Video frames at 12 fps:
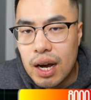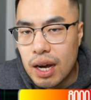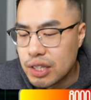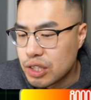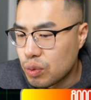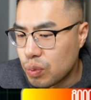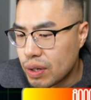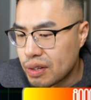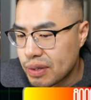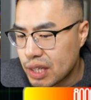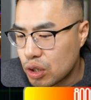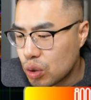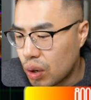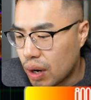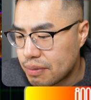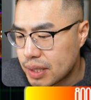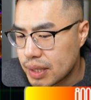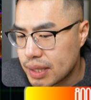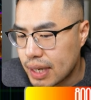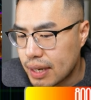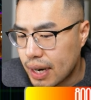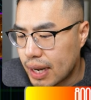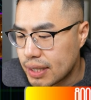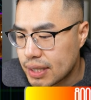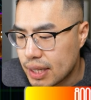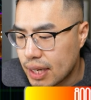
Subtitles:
So really, really cool options there, guys.